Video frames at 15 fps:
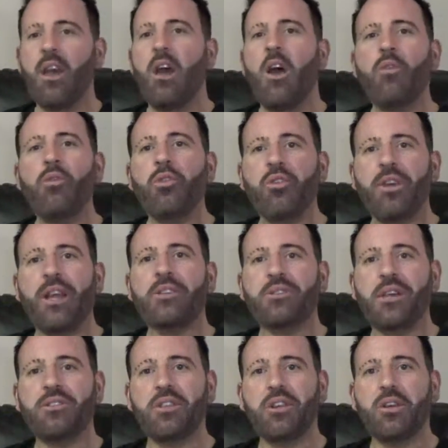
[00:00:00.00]
Of all the things
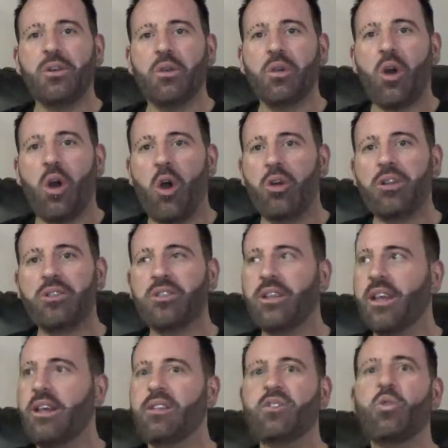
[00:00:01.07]
I do,
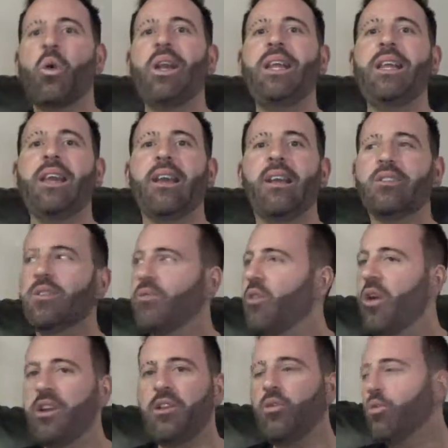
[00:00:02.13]
honestly, 20 years of
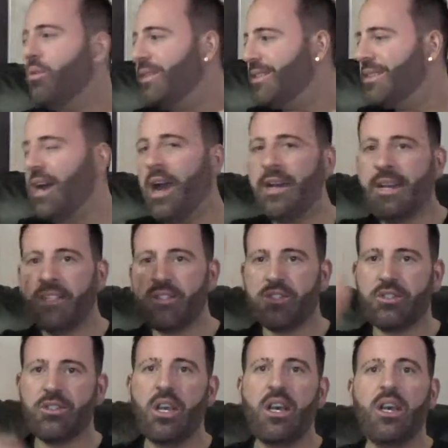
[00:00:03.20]
learning all these cutting-edge
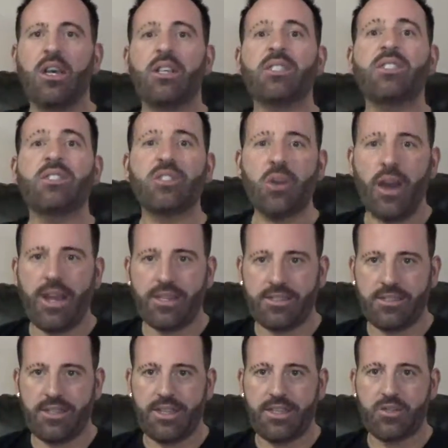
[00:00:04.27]

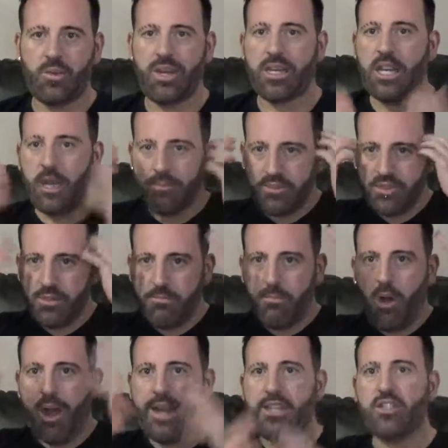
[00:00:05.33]
sciences when it comes to
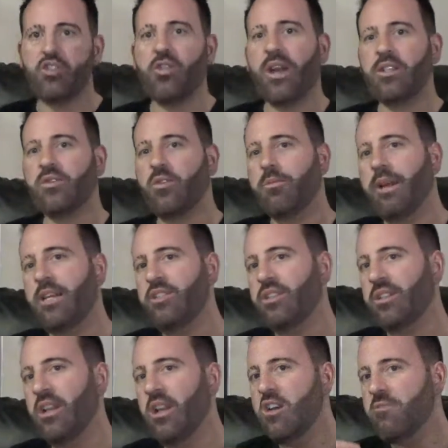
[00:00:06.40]
mind and
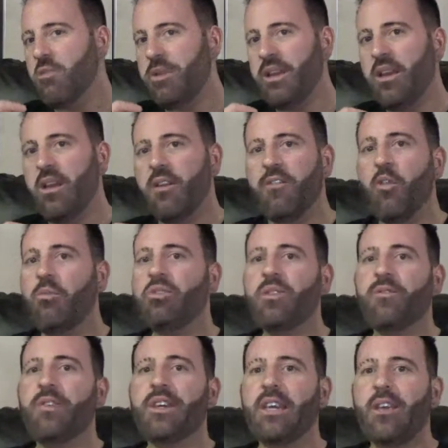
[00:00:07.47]
transformation, probably forms of
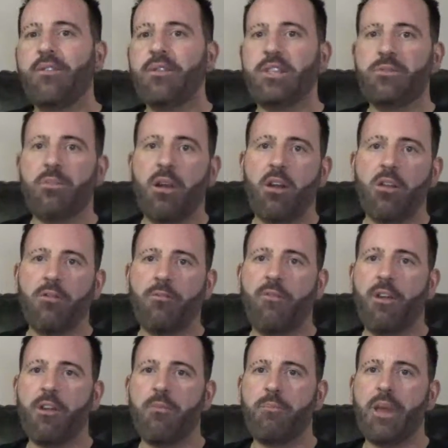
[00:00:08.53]
forgiveness
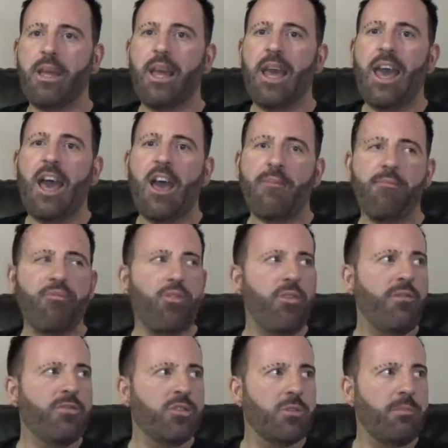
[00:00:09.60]
therapy have
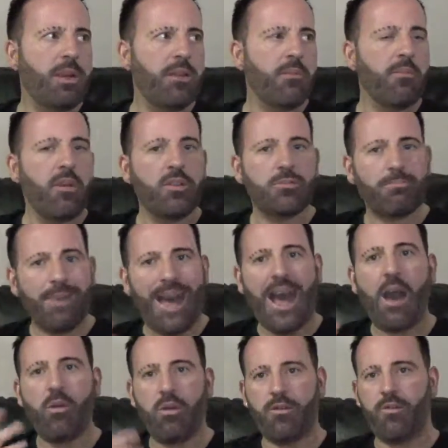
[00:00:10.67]
proved to be the most
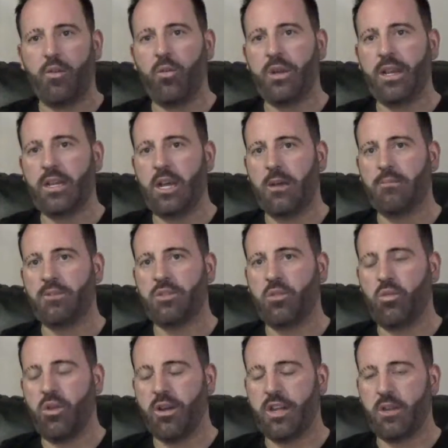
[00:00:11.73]
powerful when it comes to
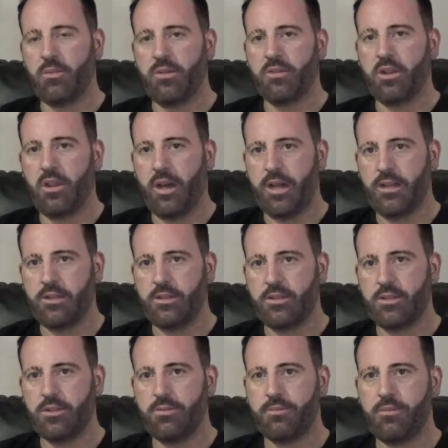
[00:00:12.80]
working with
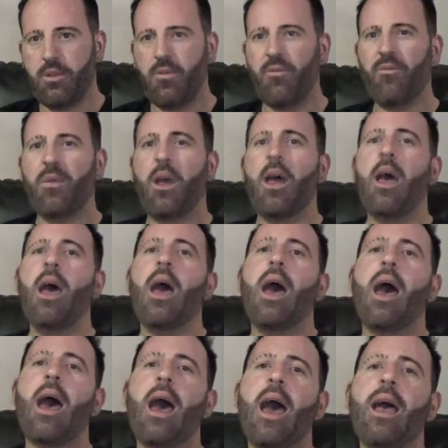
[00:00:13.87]
clients.
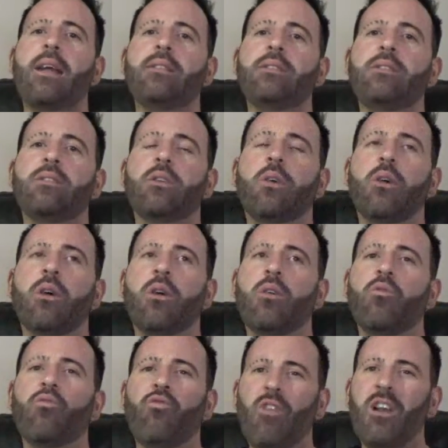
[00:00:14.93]
And
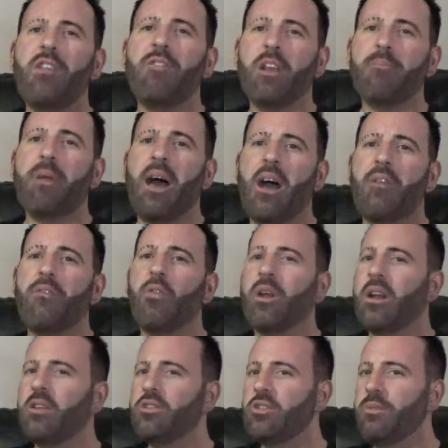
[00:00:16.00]
really, really powerful. And
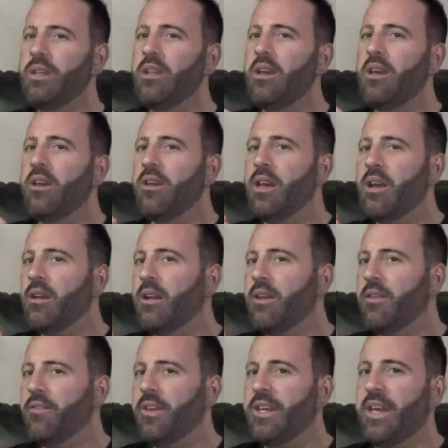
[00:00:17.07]
I don't just mean
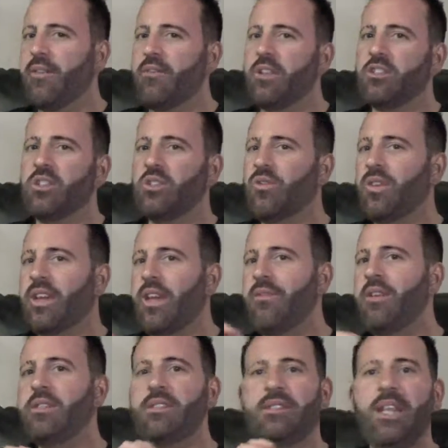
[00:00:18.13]
forgiveness, because
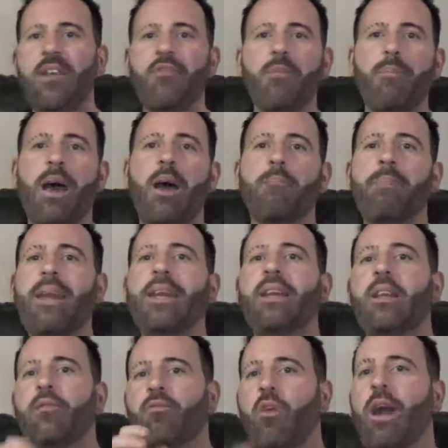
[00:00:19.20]
forgiveness is never about
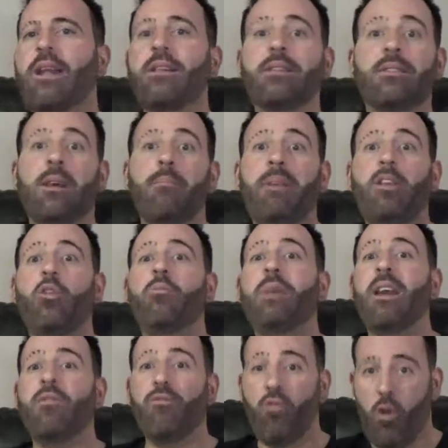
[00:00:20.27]
making it right to somebody who may
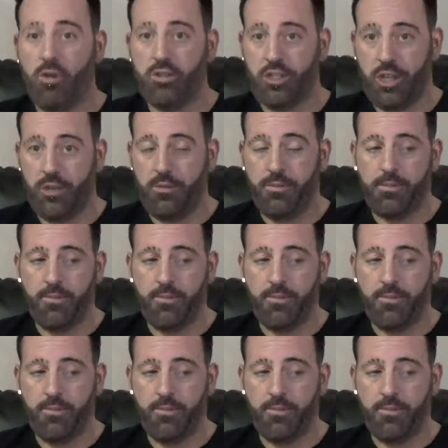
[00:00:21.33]
have wronged you.